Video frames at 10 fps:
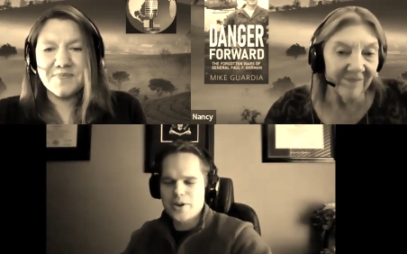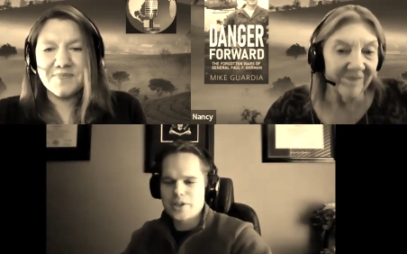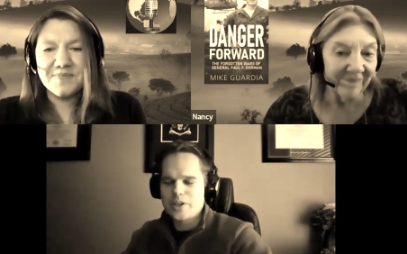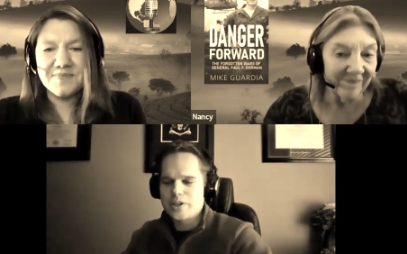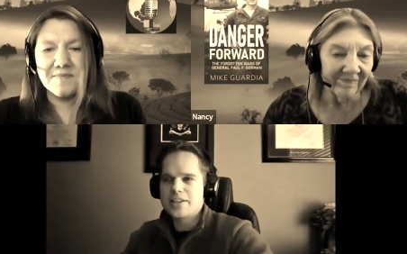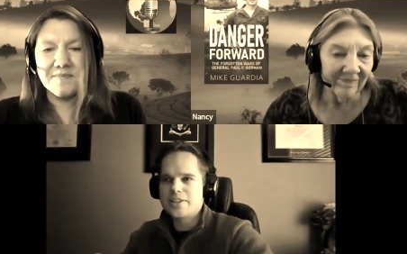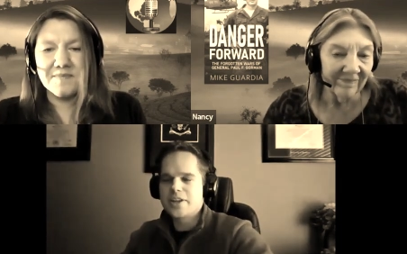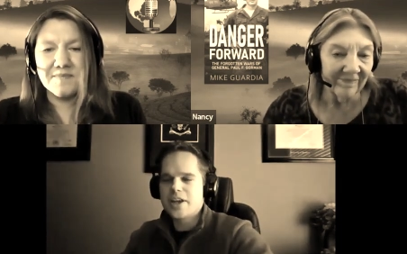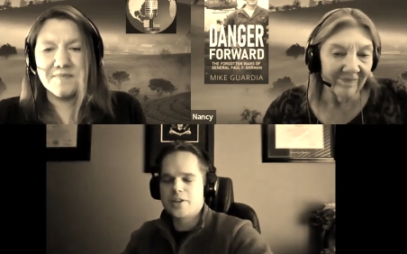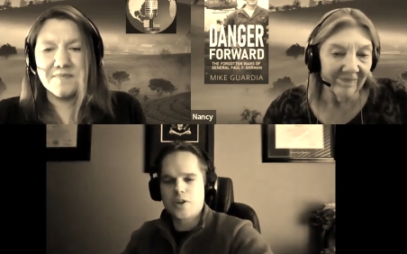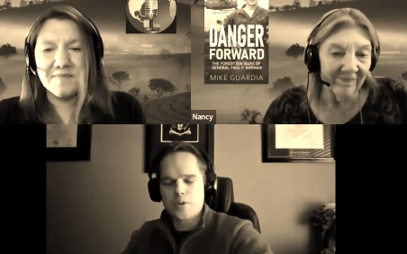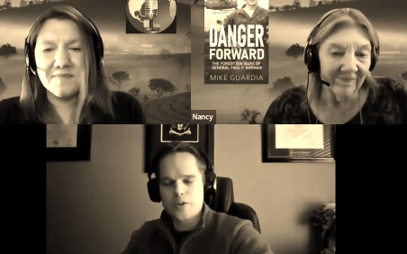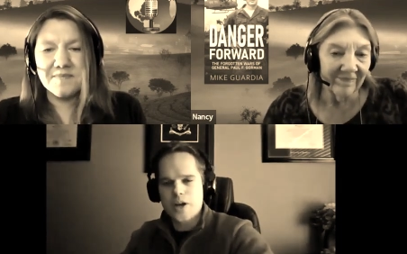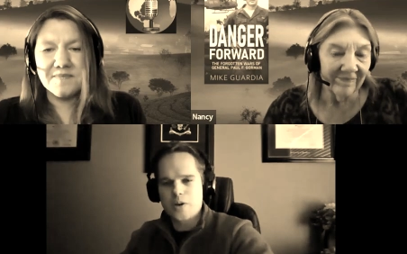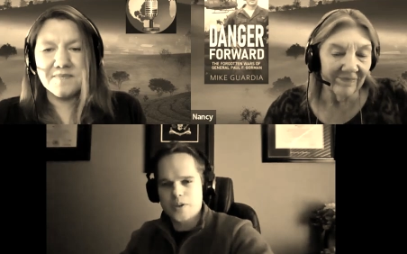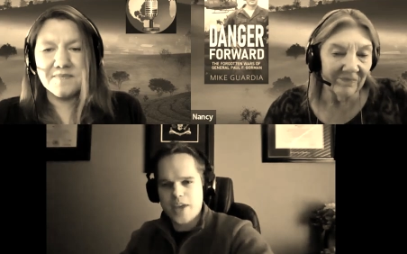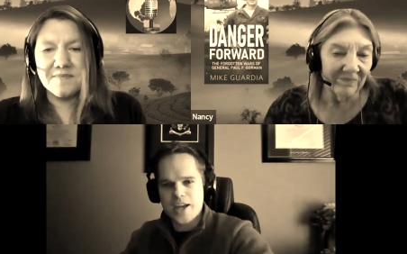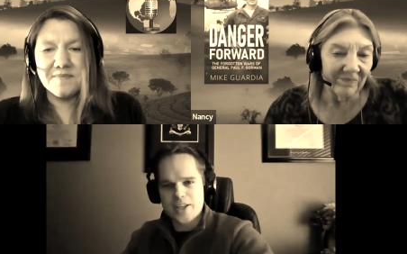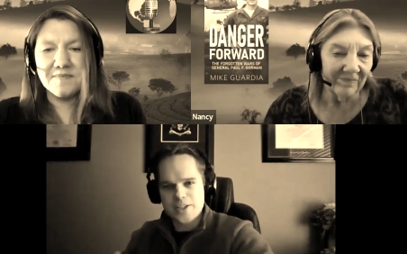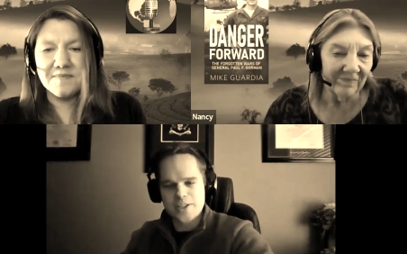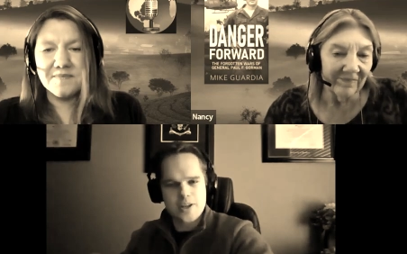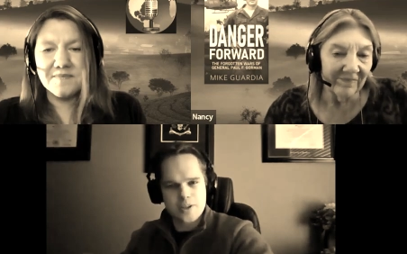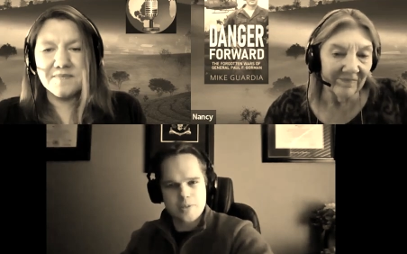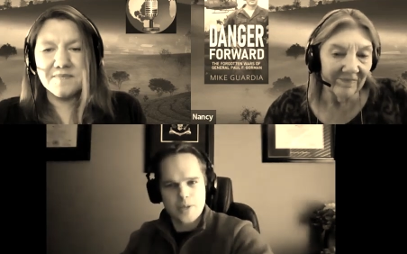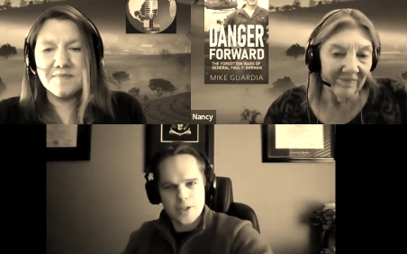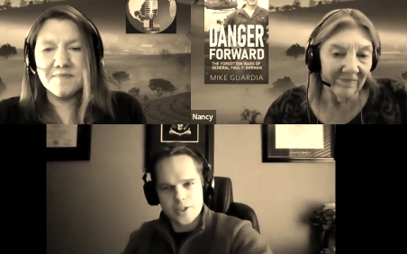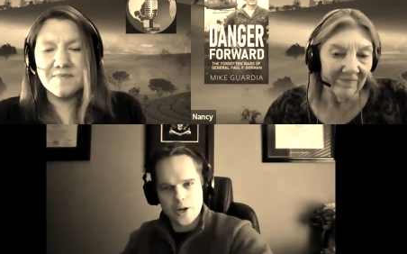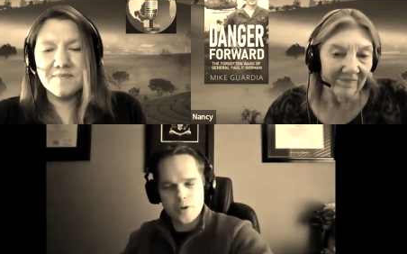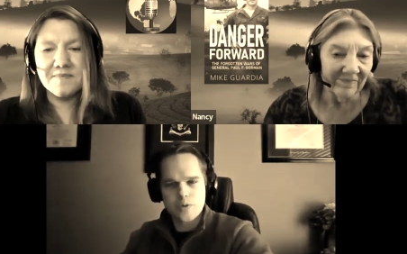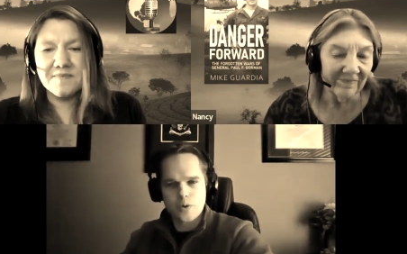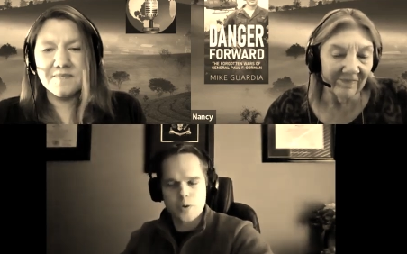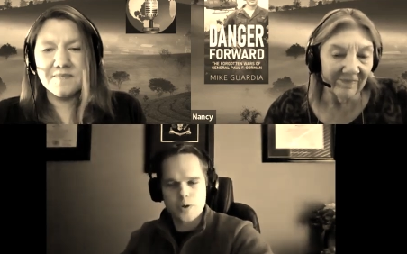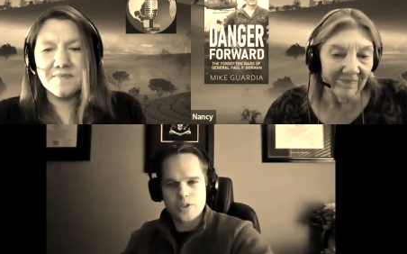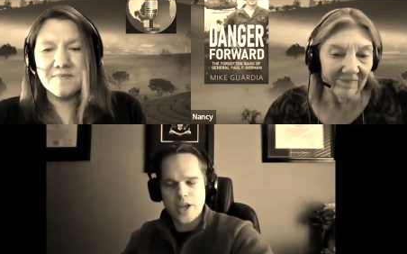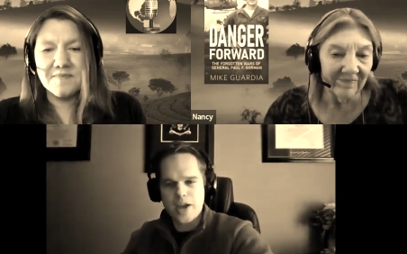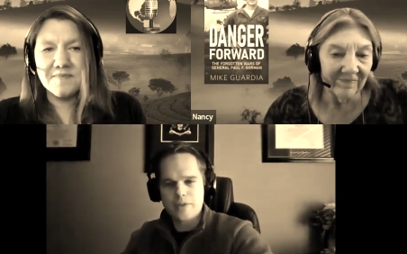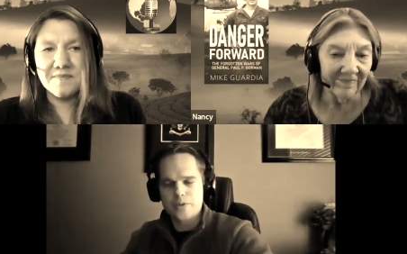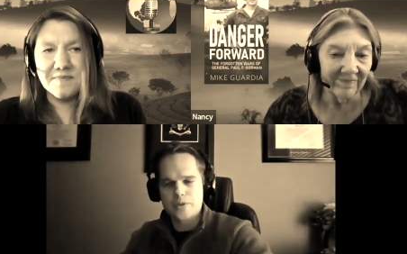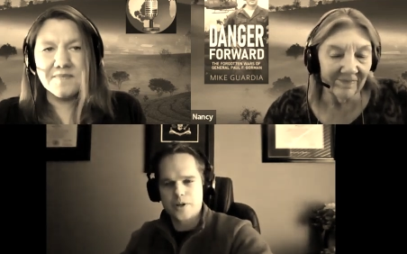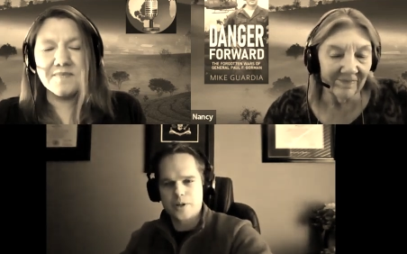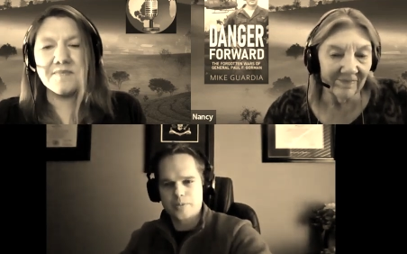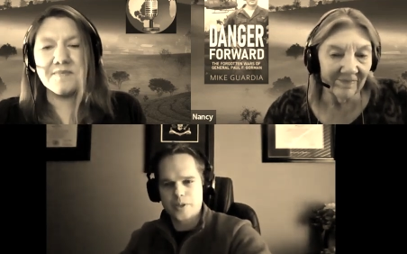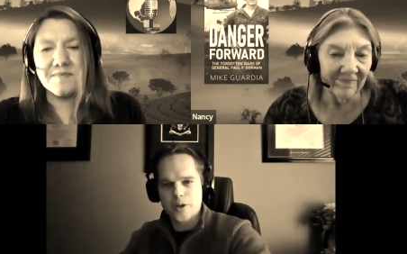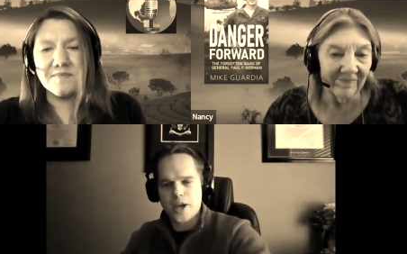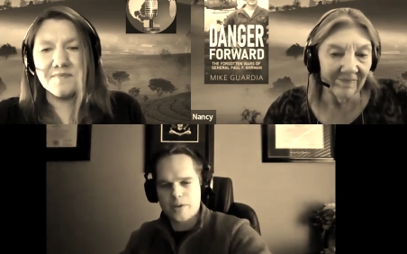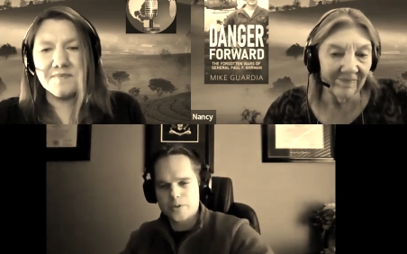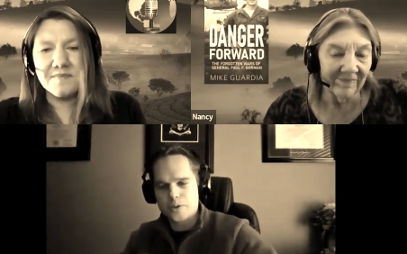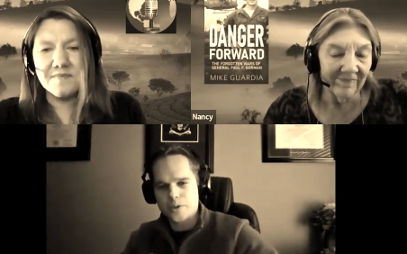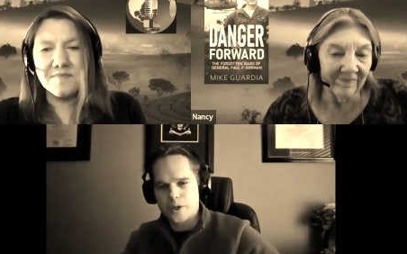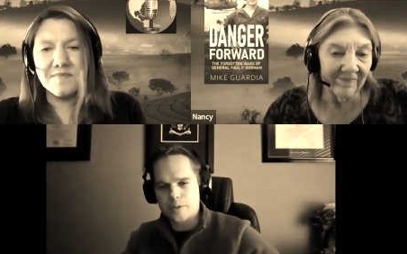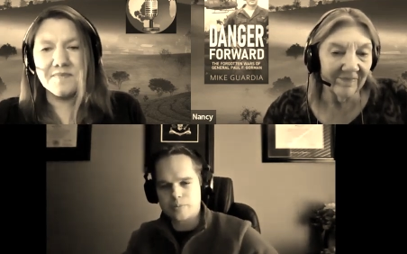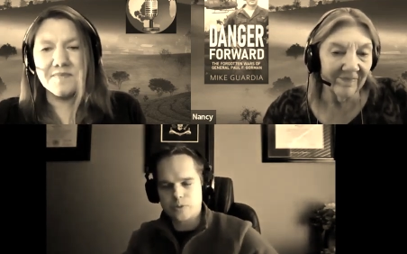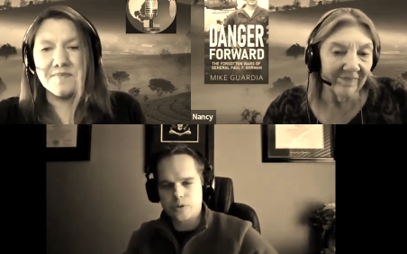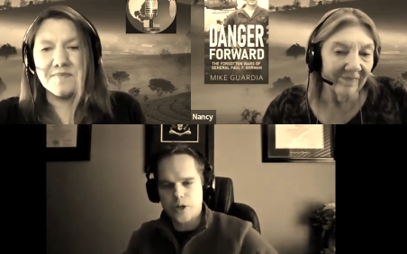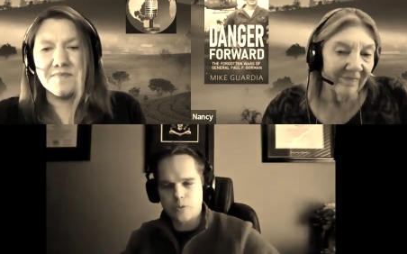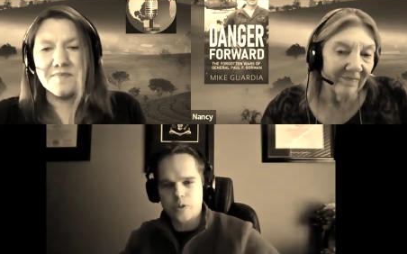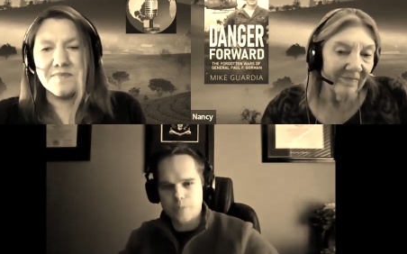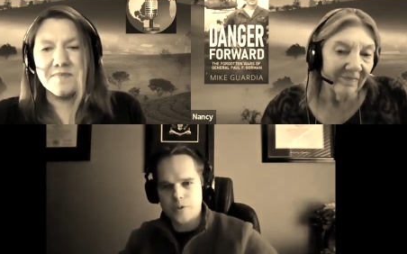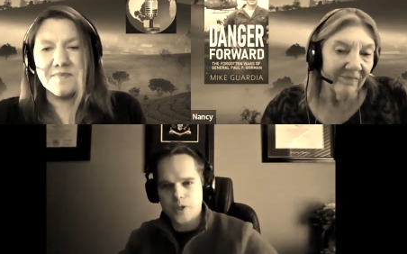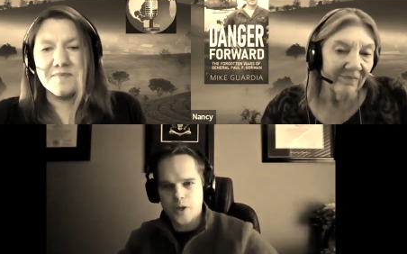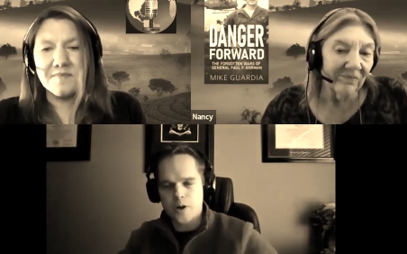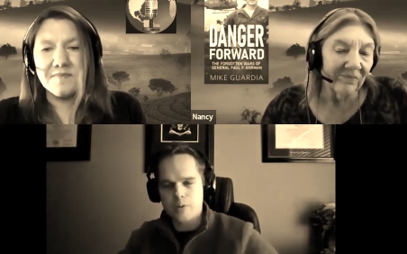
Speaker 1: so he, and he said, you know, not only that, he stayed in the military, of course, after, um, you know, after um, trying to rebuild the